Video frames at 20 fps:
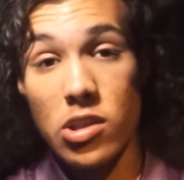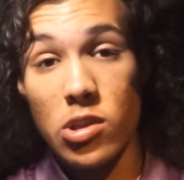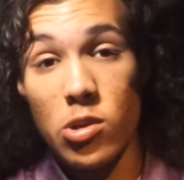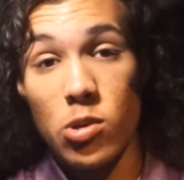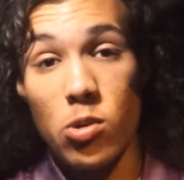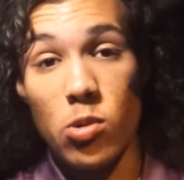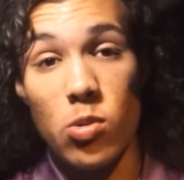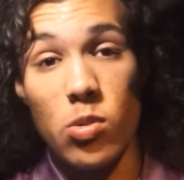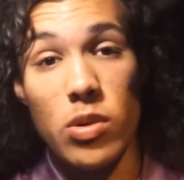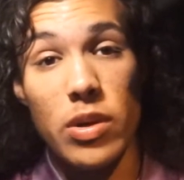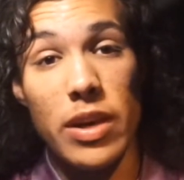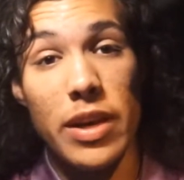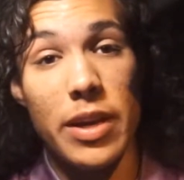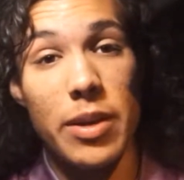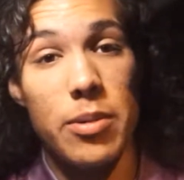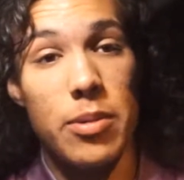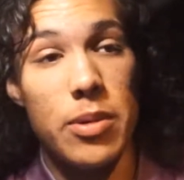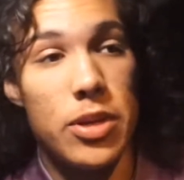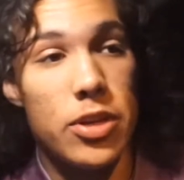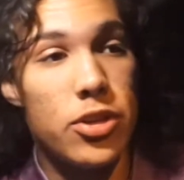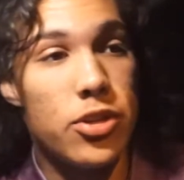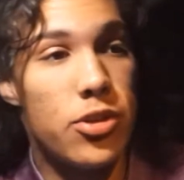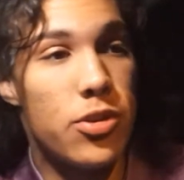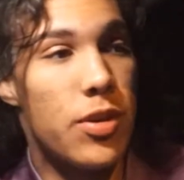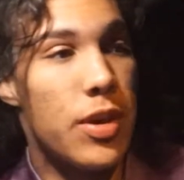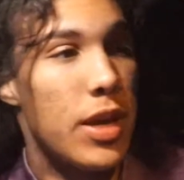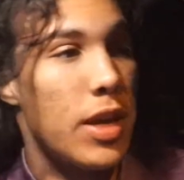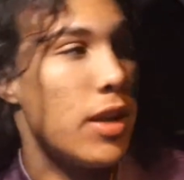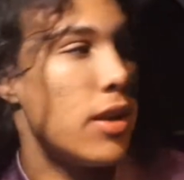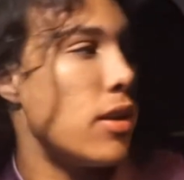to a
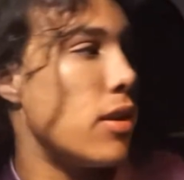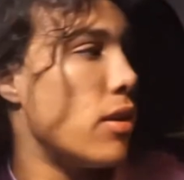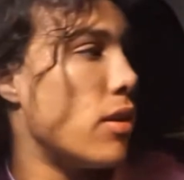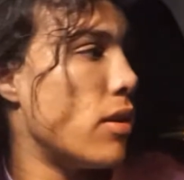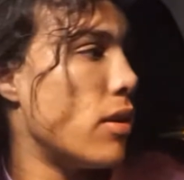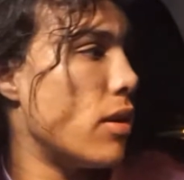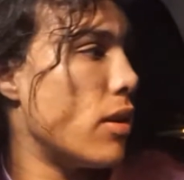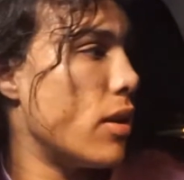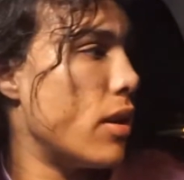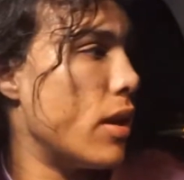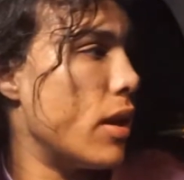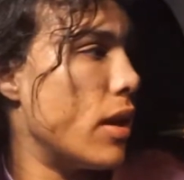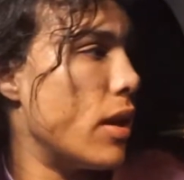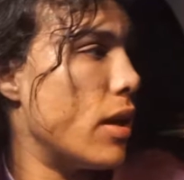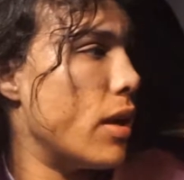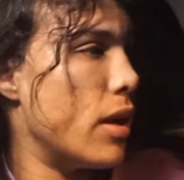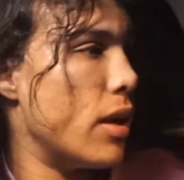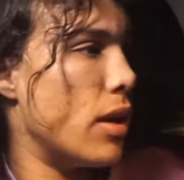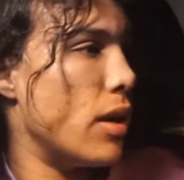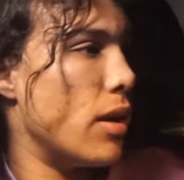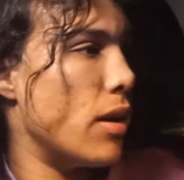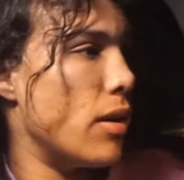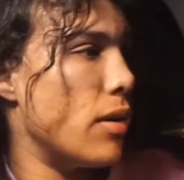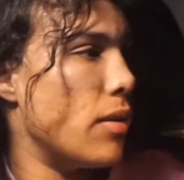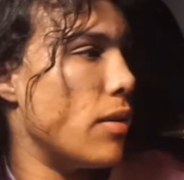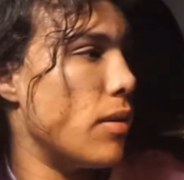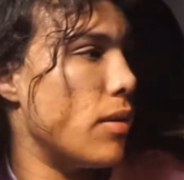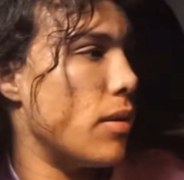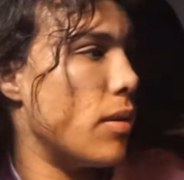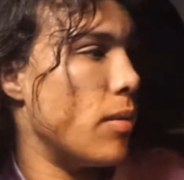retreat that
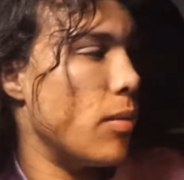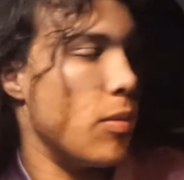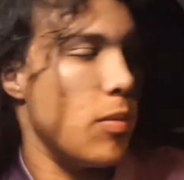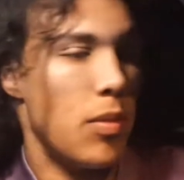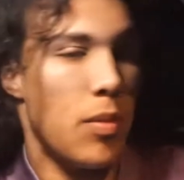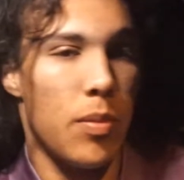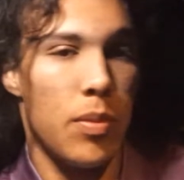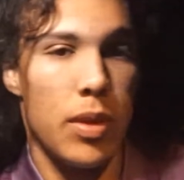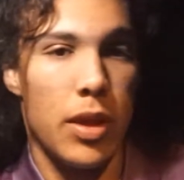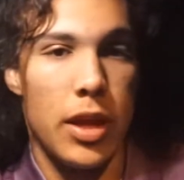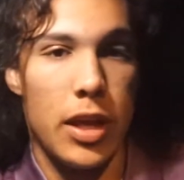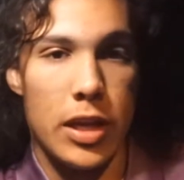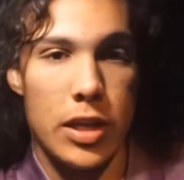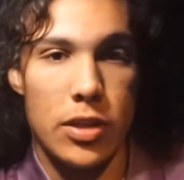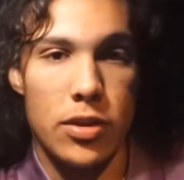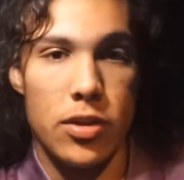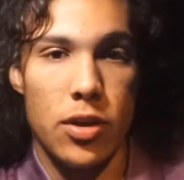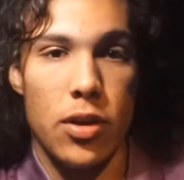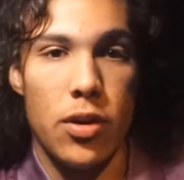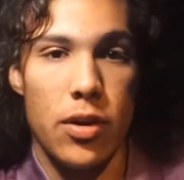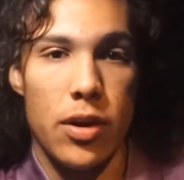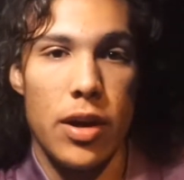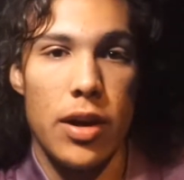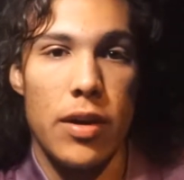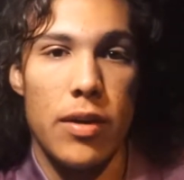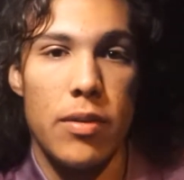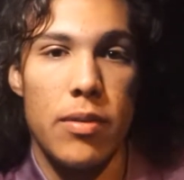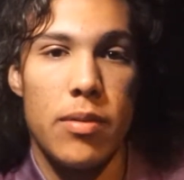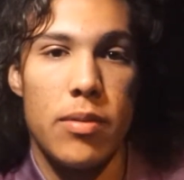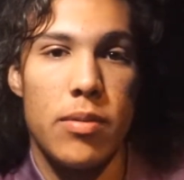I'm going to be playing guitar
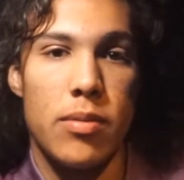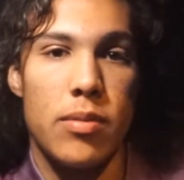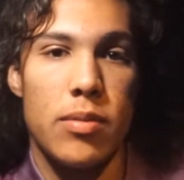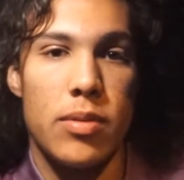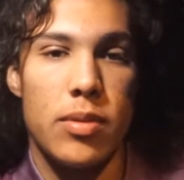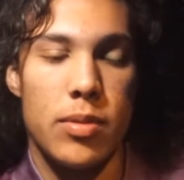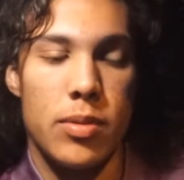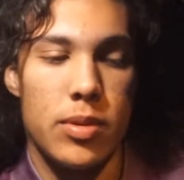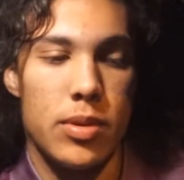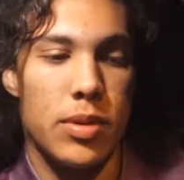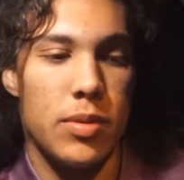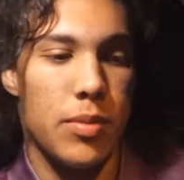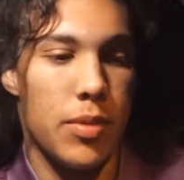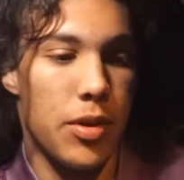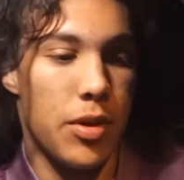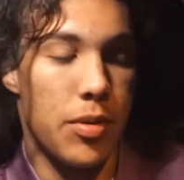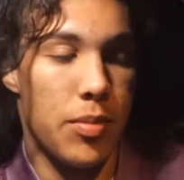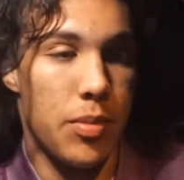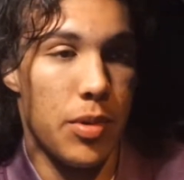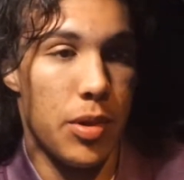at with some other